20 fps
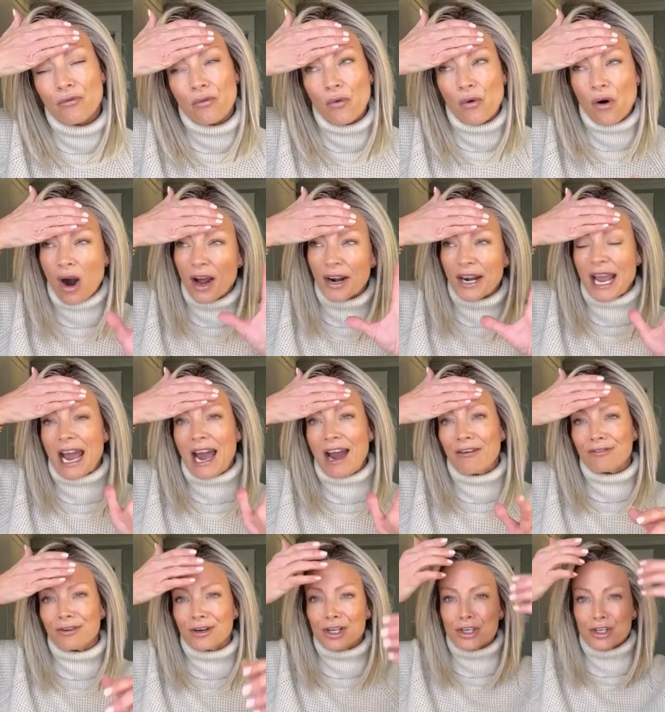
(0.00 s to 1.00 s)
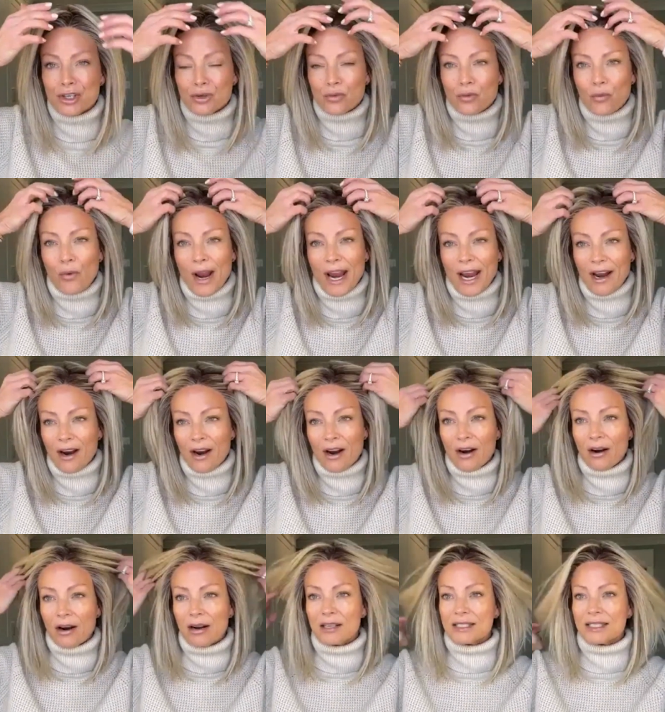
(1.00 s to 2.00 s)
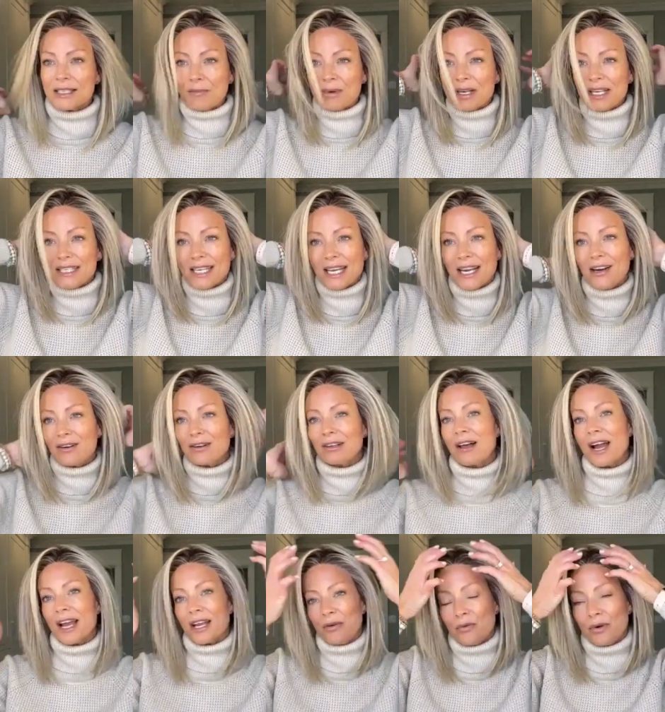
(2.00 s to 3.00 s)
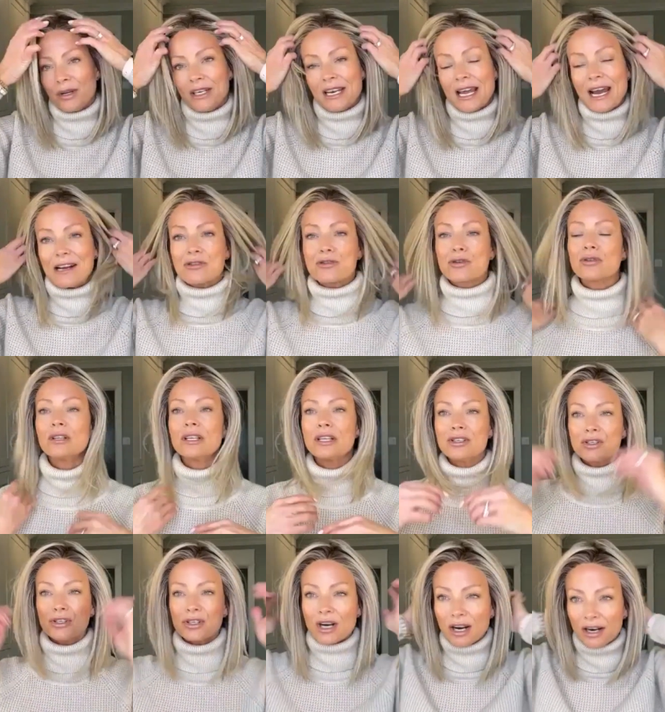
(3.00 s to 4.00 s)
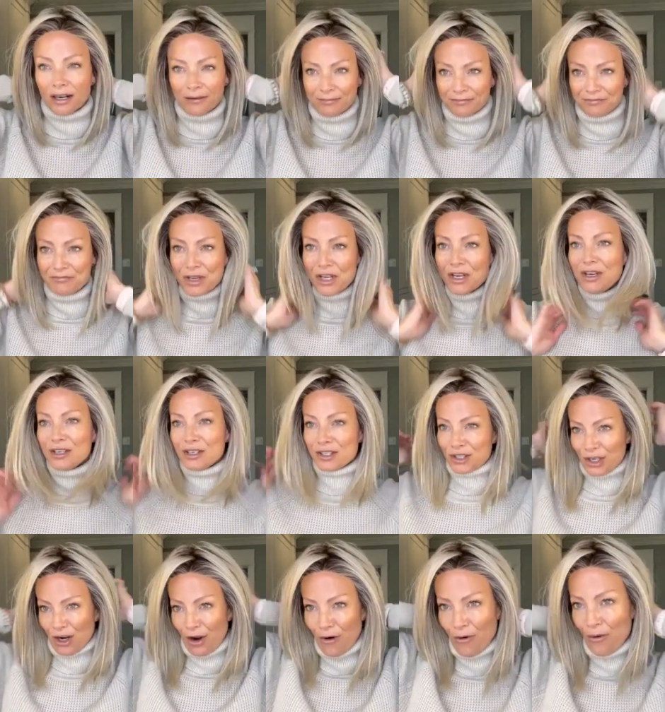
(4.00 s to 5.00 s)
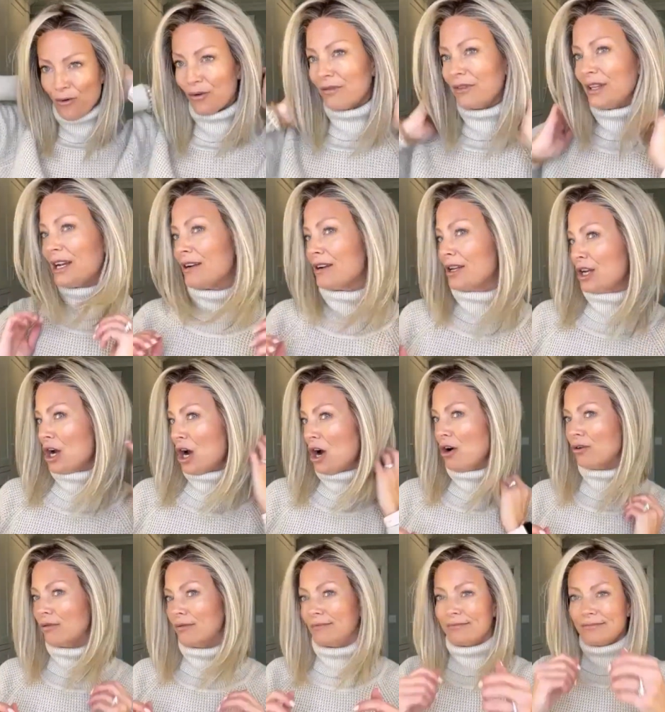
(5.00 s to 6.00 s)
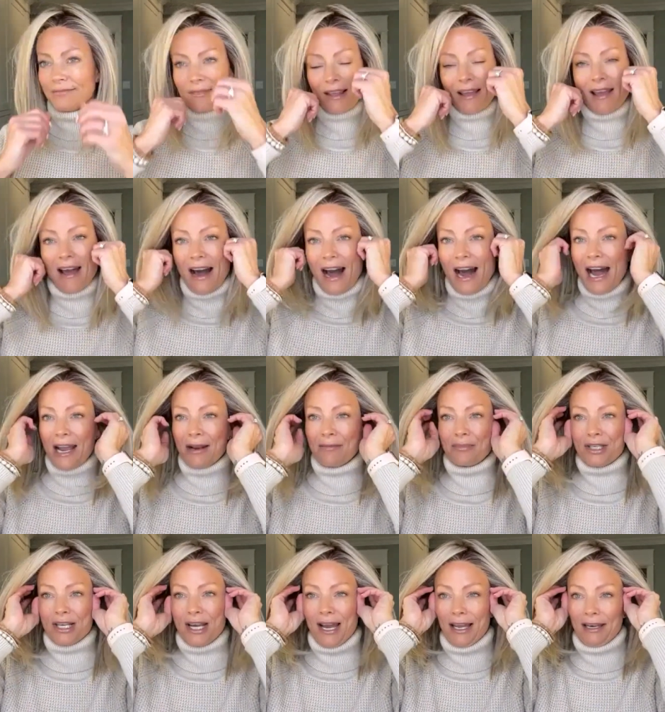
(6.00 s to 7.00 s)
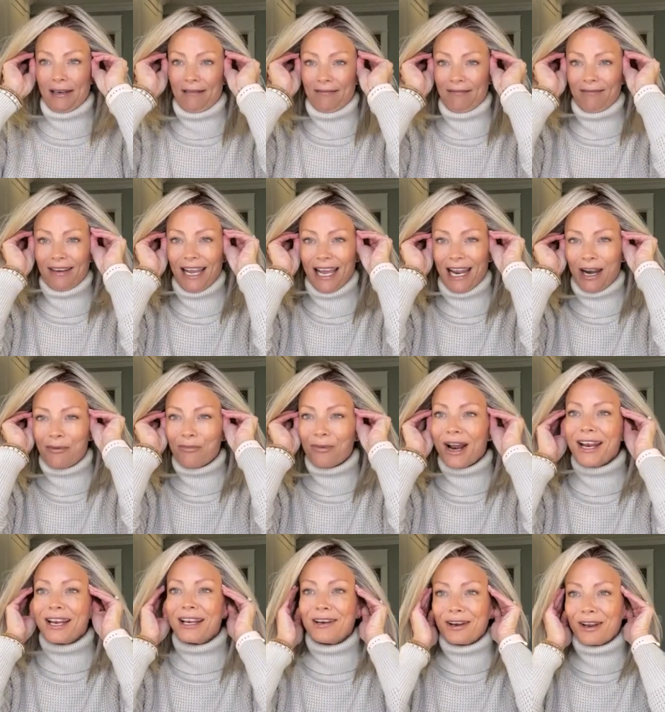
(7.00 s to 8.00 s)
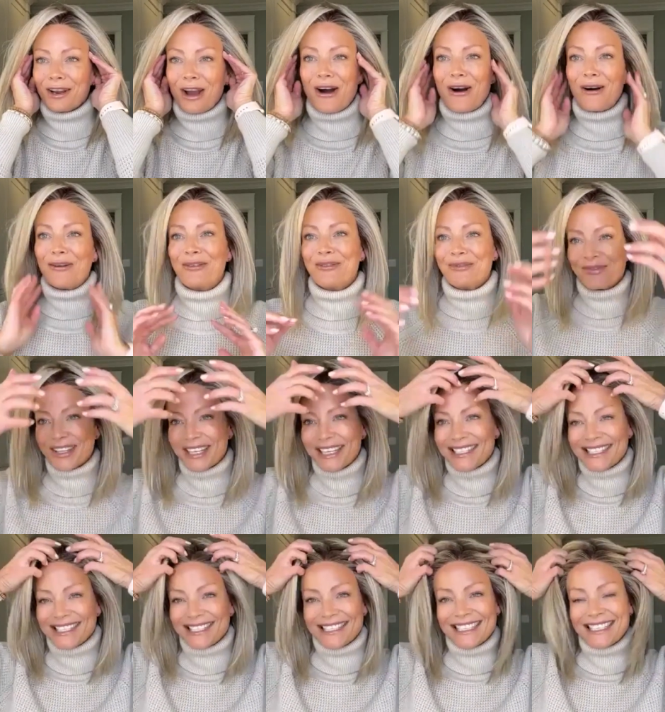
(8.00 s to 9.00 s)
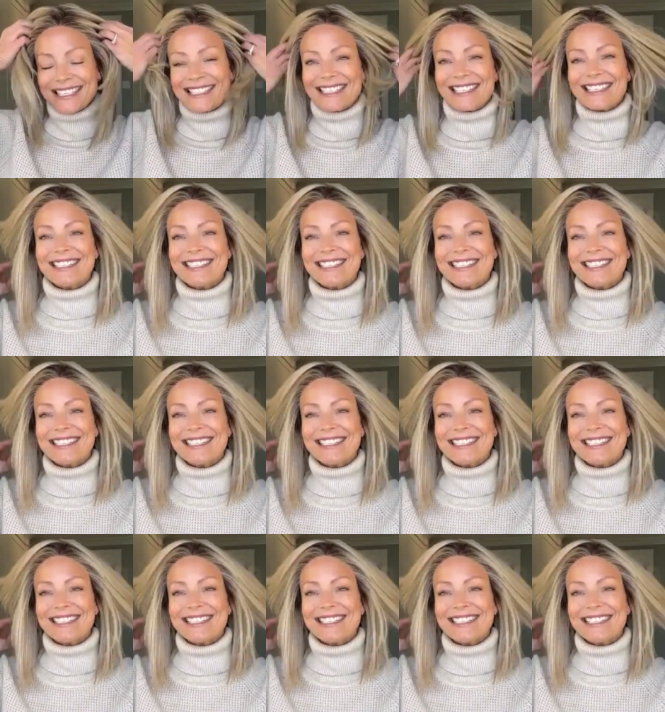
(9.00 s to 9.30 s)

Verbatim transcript: on average where somebody's hairline would naturally start. So there you go. I'm done and I'm ready to go. It's as easy